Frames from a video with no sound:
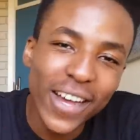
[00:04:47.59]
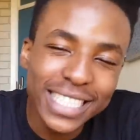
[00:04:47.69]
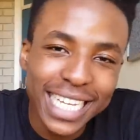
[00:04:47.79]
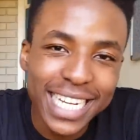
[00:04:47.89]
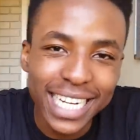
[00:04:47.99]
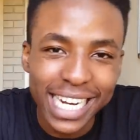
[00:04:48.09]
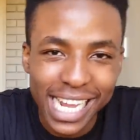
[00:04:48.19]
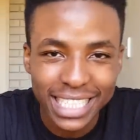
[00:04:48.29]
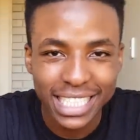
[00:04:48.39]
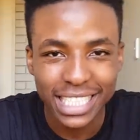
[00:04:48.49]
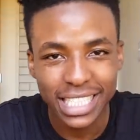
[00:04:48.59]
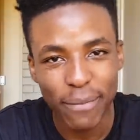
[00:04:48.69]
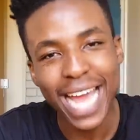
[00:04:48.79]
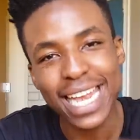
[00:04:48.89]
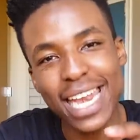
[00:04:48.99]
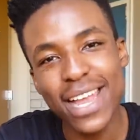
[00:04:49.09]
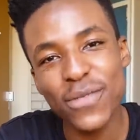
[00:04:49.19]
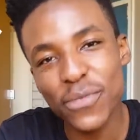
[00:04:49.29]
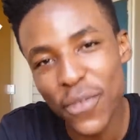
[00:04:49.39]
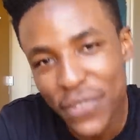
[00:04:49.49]
not in a relationship at
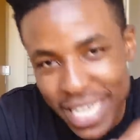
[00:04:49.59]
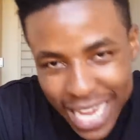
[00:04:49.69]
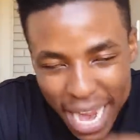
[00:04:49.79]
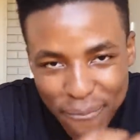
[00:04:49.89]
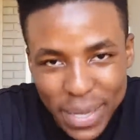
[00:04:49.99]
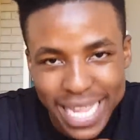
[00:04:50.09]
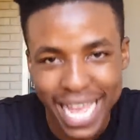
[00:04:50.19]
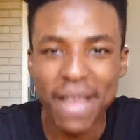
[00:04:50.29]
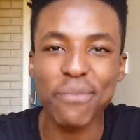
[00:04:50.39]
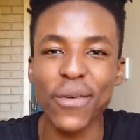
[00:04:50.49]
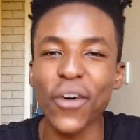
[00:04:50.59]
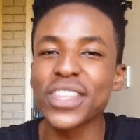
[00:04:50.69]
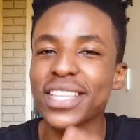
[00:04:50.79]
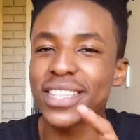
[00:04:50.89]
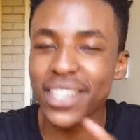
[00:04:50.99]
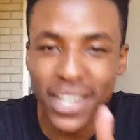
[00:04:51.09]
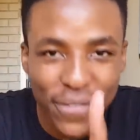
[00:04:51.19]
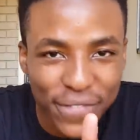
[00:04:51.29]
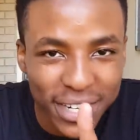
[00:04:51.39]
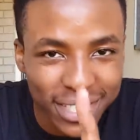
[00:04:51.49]
11:59 p.m. on the
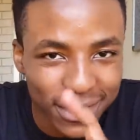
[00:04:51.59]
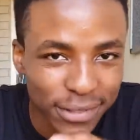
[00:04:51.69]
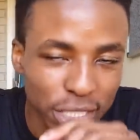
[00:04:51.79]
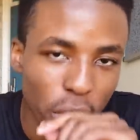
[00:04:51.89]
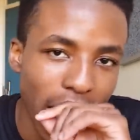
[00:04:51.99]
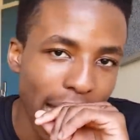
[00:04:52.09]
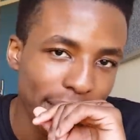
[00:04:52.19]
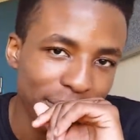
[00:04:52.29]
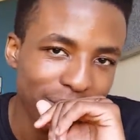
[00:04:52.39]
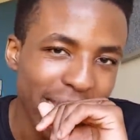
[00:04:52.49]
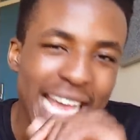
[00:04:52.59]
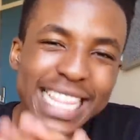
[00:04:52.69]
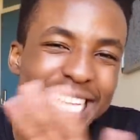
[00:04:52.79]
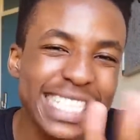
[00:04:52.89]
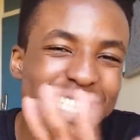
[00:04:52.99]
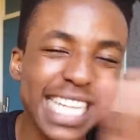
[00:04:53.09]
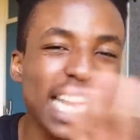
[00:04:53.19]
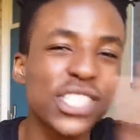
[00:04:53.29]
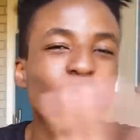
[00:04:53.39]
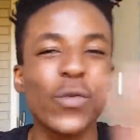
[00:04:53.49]
31st of July, than
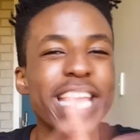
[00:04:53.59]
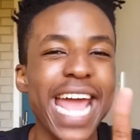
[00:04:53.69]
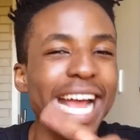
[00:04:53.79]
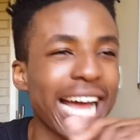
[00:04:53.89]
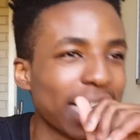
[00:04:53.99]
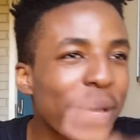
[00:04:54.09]
Sally Sobiega.